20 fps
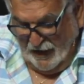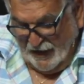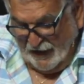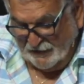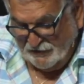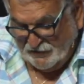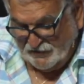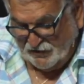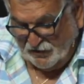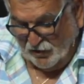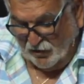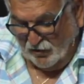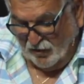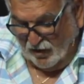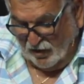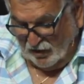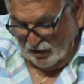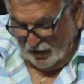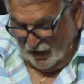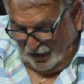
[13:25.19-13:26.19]
and so
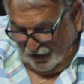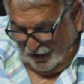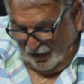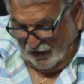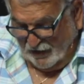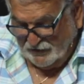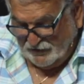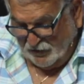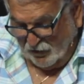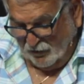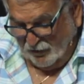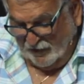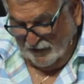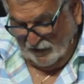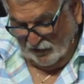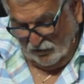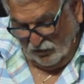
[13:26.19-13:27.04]
are ours when we